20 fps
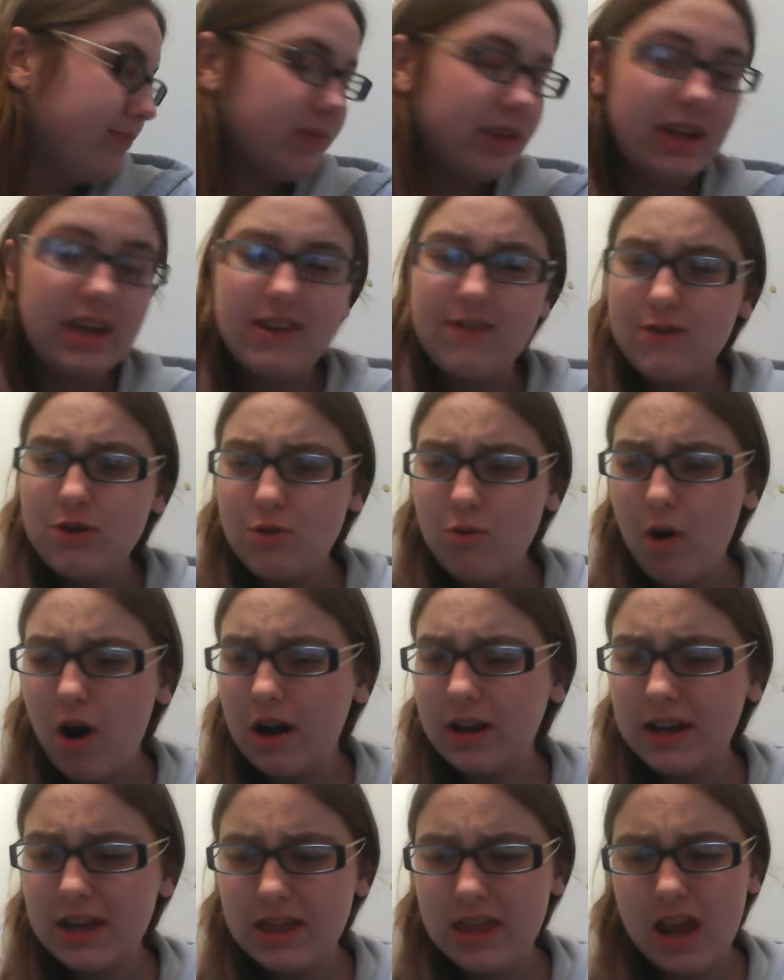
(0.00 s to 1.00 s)
if you
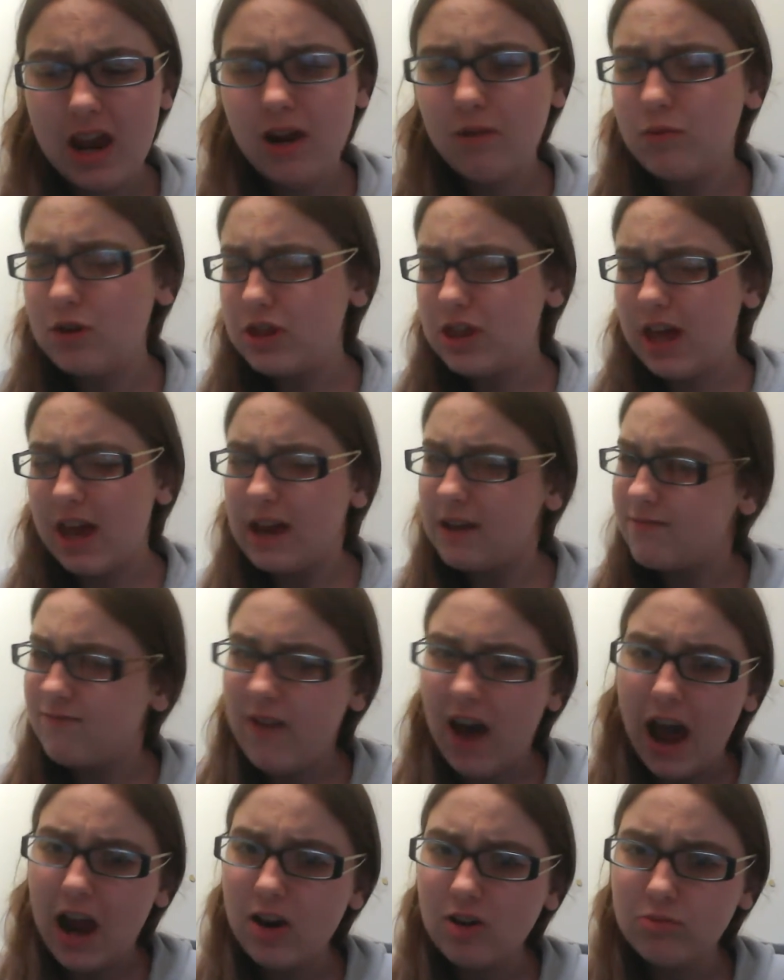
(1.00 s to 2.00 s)
walk in there with, like,
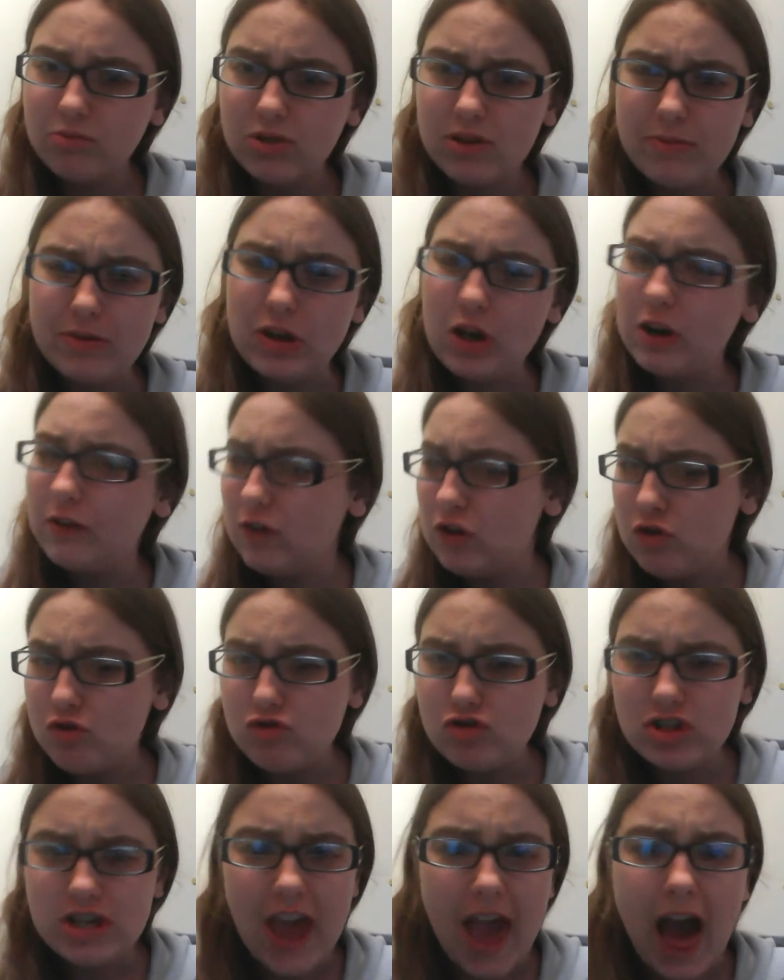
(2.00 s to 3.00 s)
fire and brimstone, if you
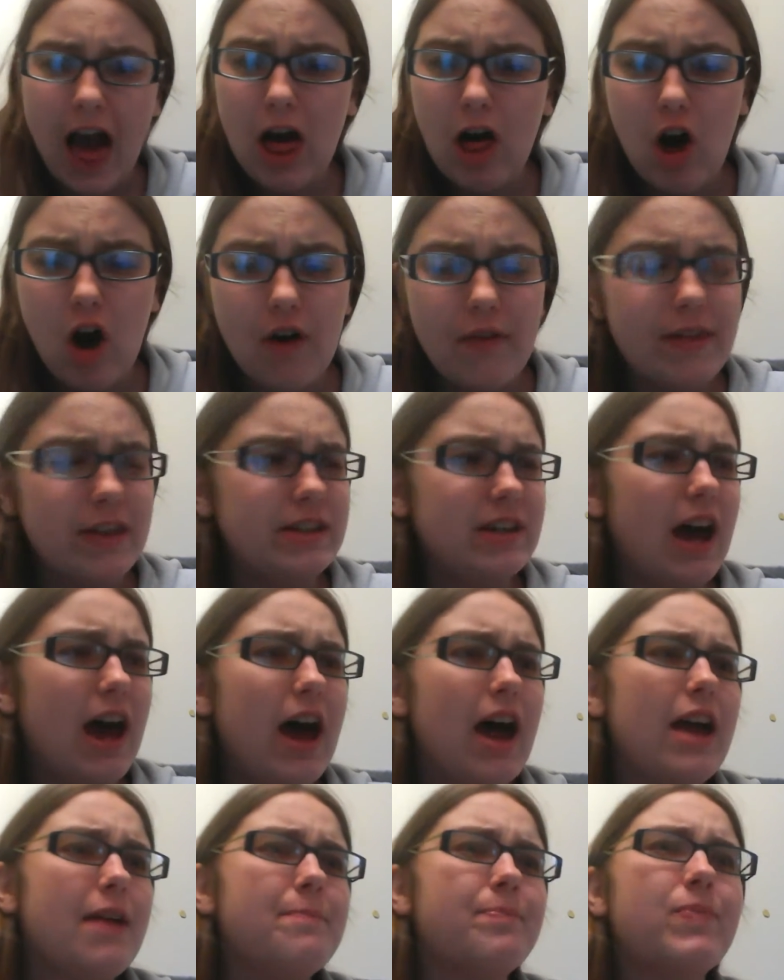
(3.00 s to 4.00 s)
yell all the
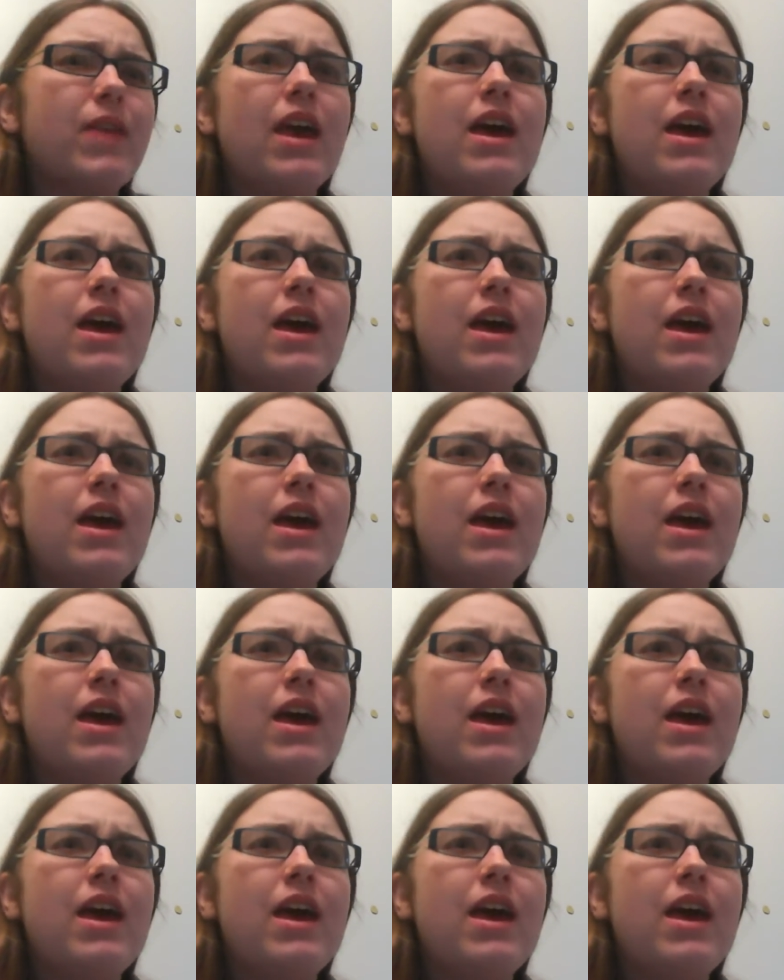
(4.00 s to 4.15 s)
time,